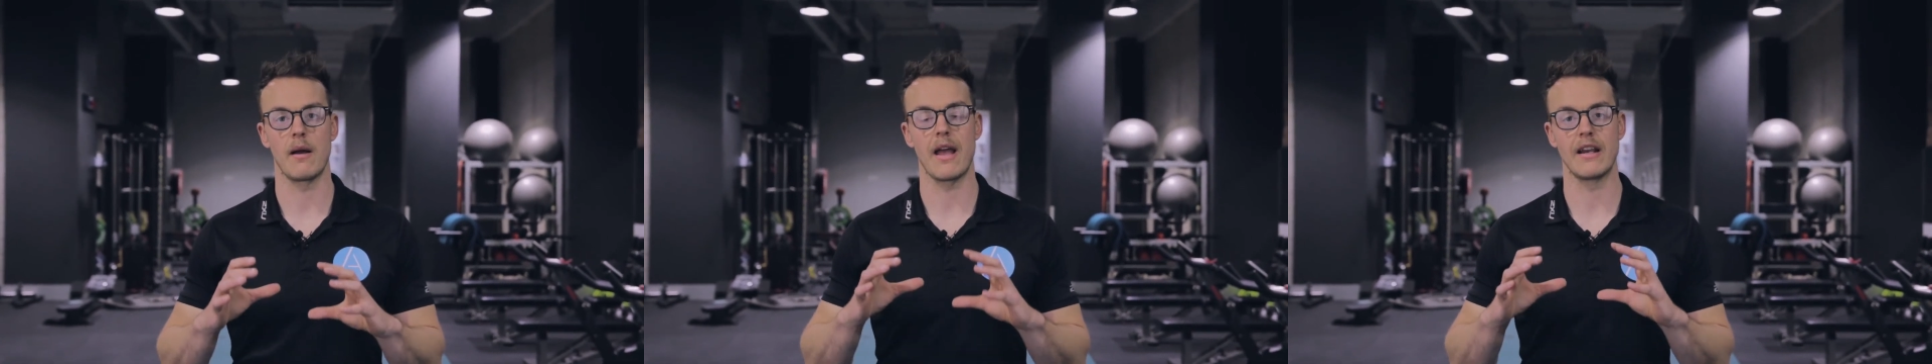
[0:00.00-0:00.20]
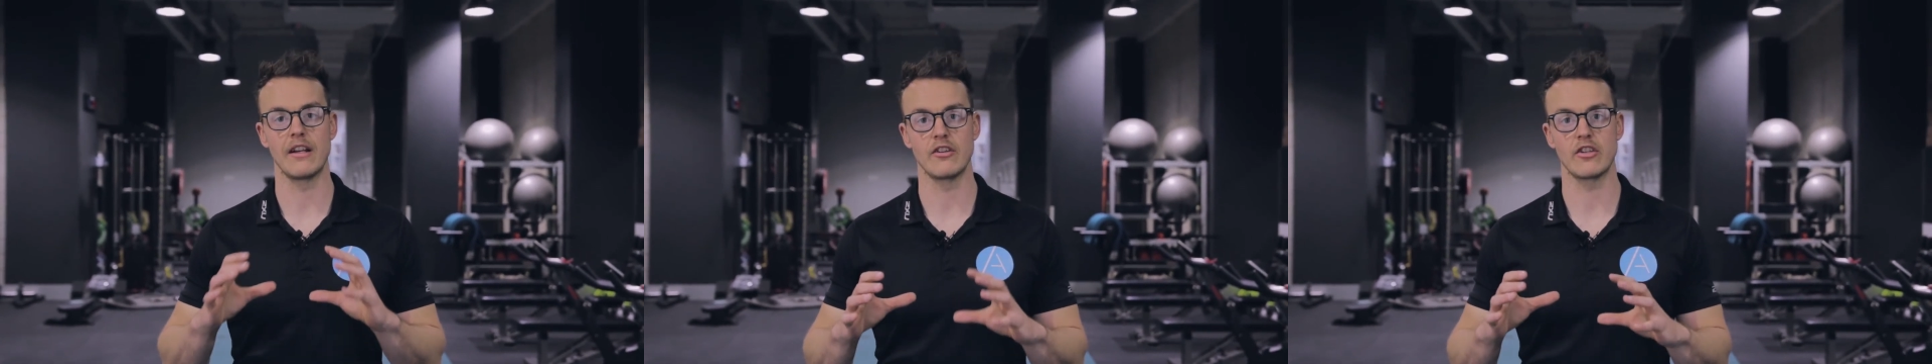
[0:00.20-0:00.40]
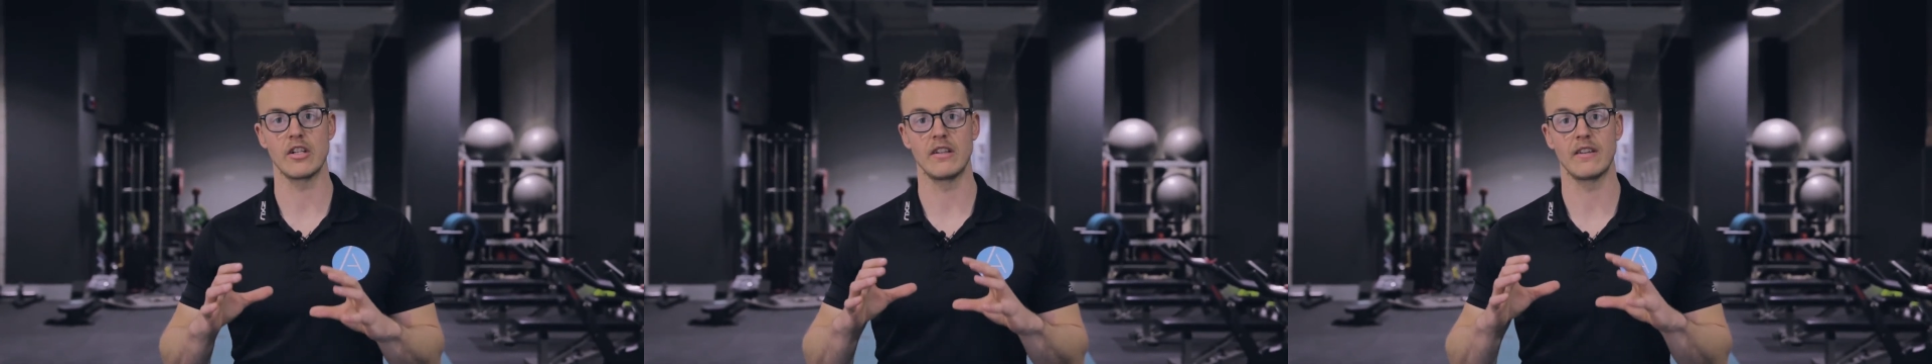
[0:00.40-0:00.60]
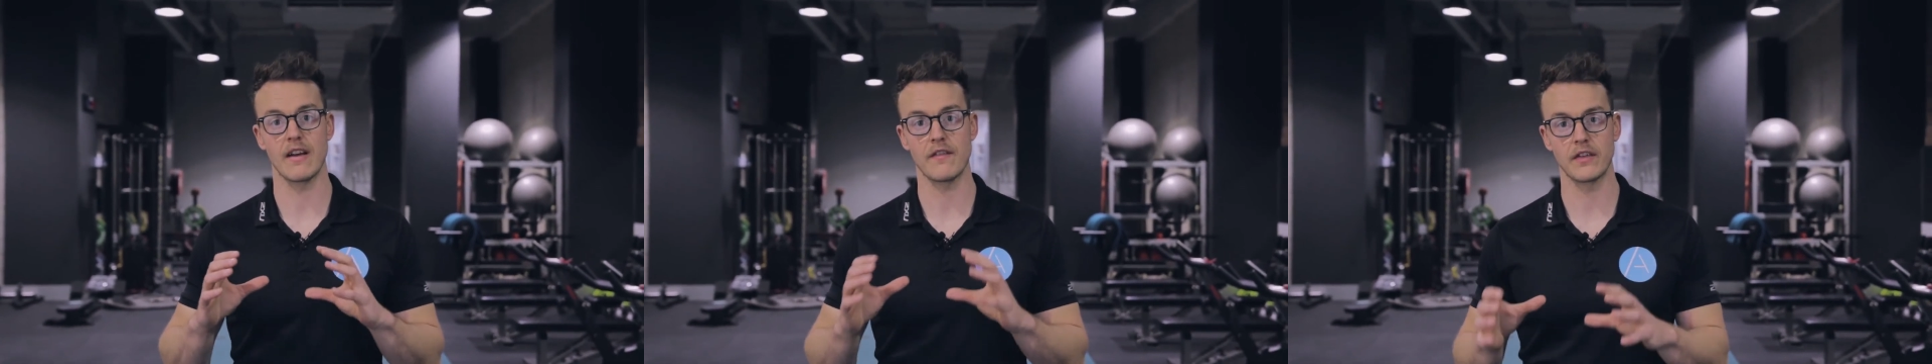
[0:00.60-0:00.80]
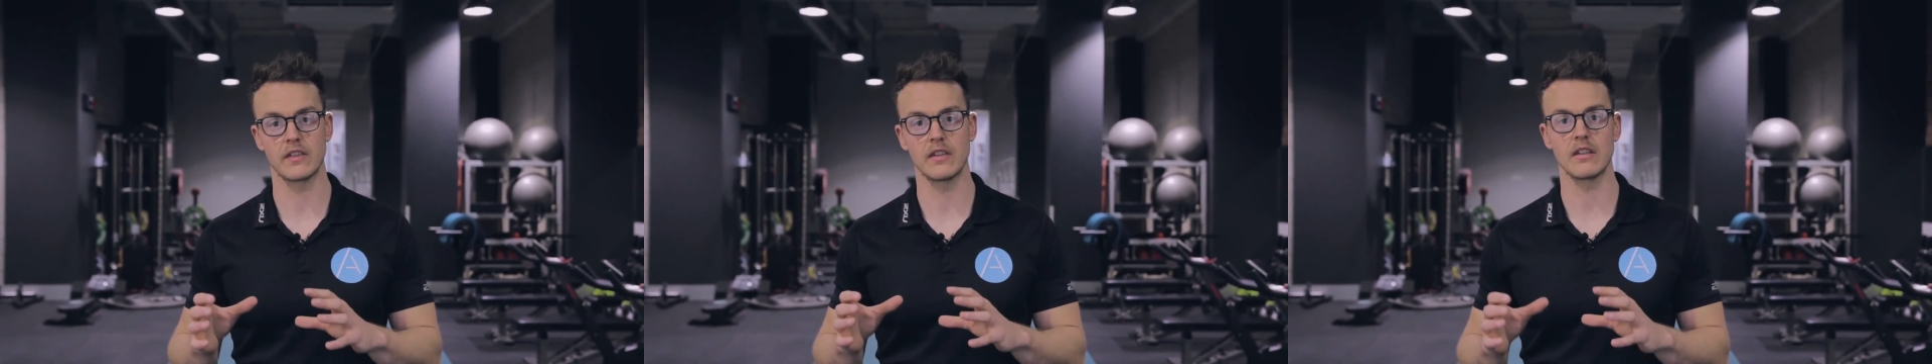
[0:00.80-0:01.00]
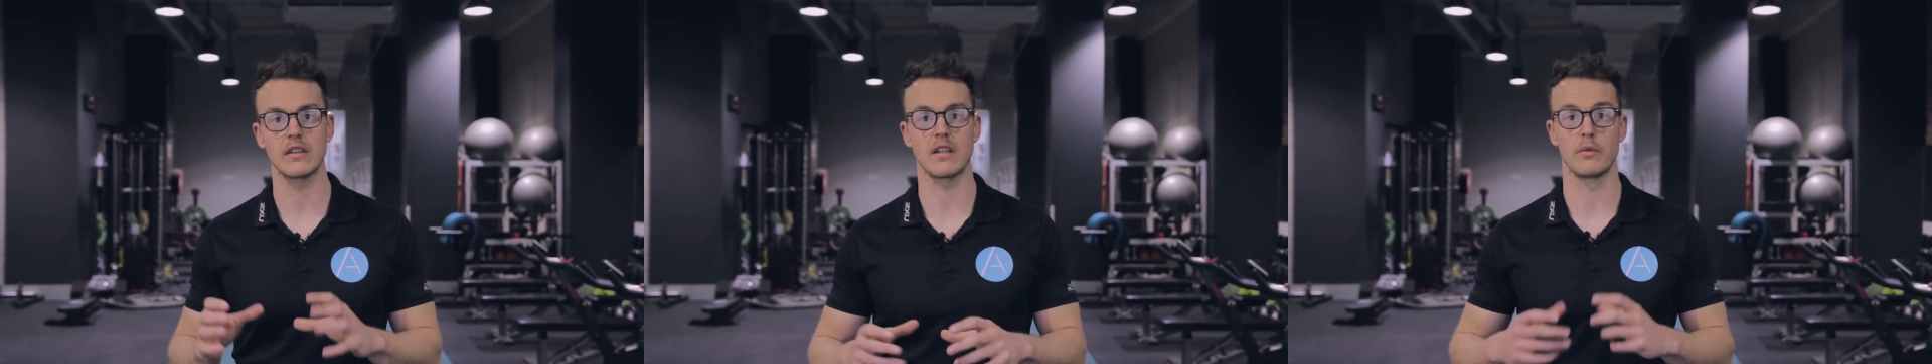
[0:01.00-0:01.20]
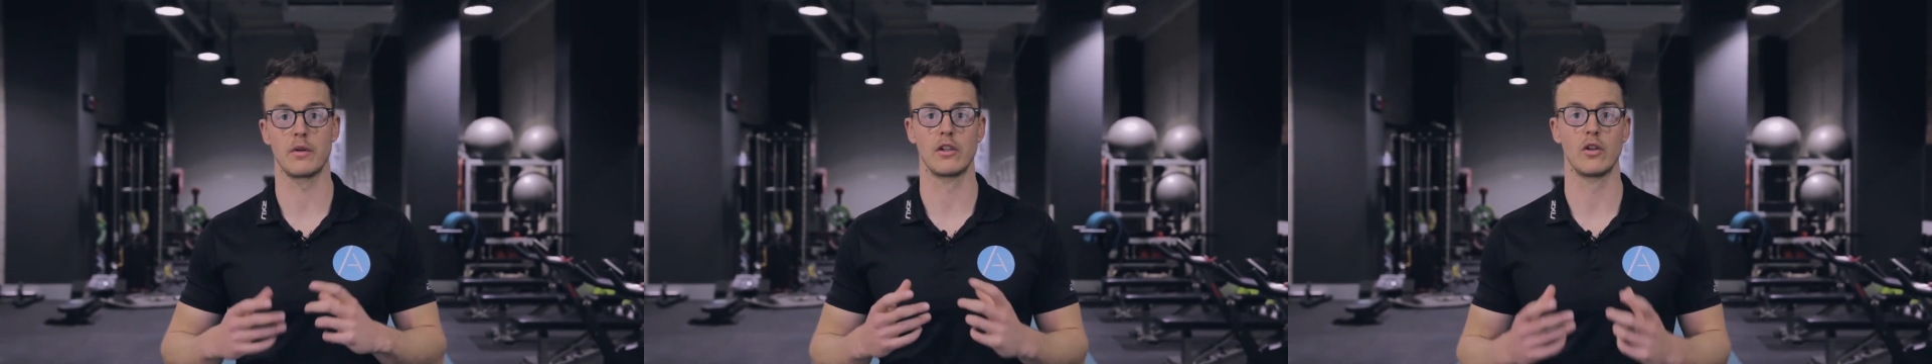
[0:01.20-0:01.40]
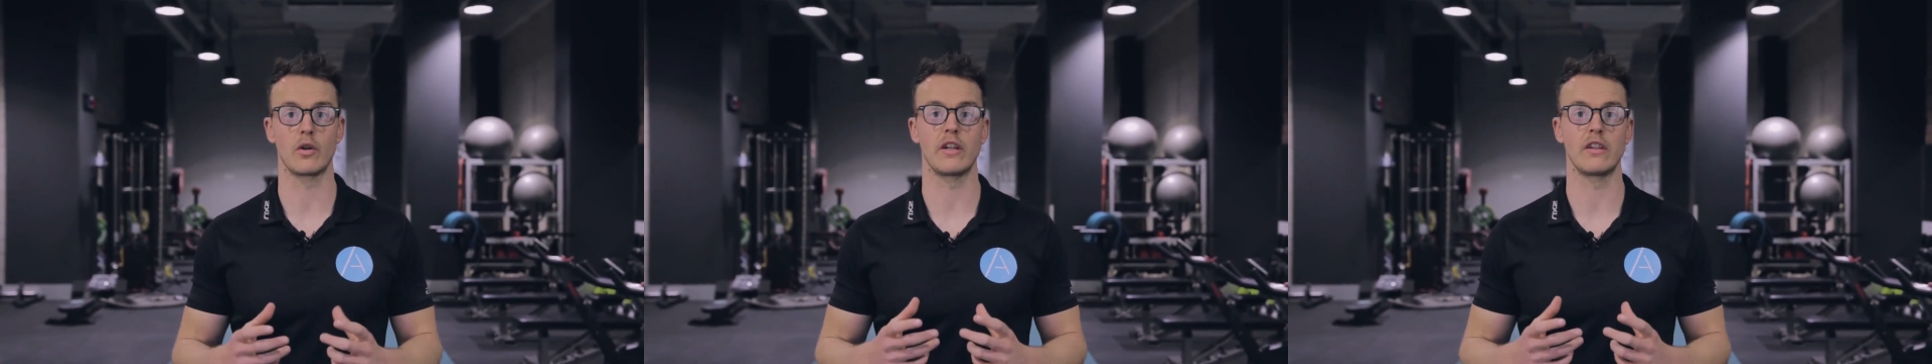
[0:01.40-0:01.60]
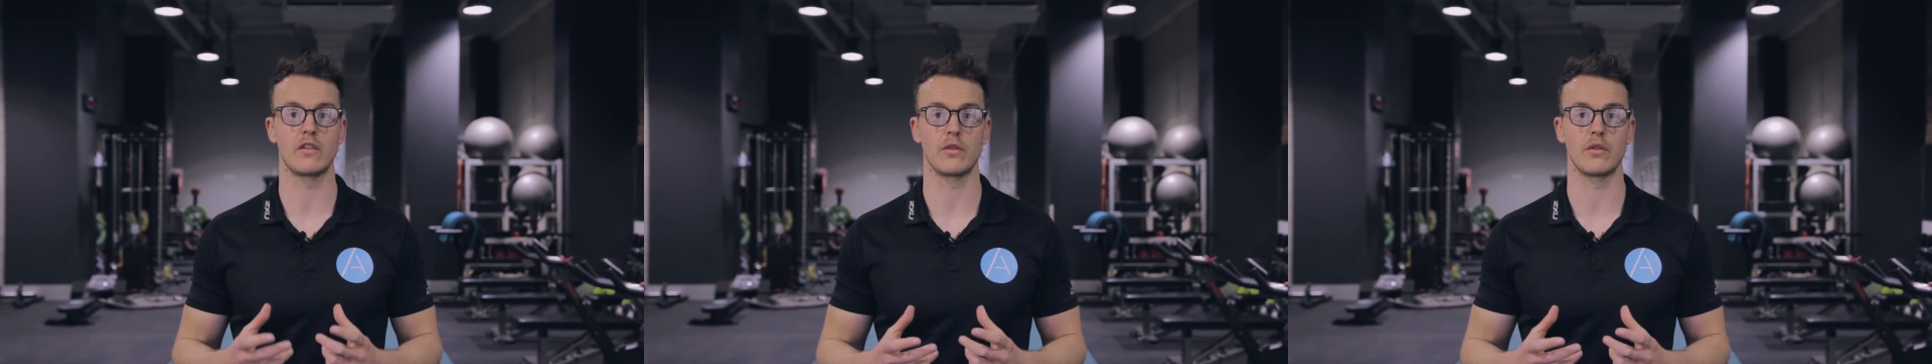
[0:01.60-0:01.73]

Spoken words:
energy deficit that we're looking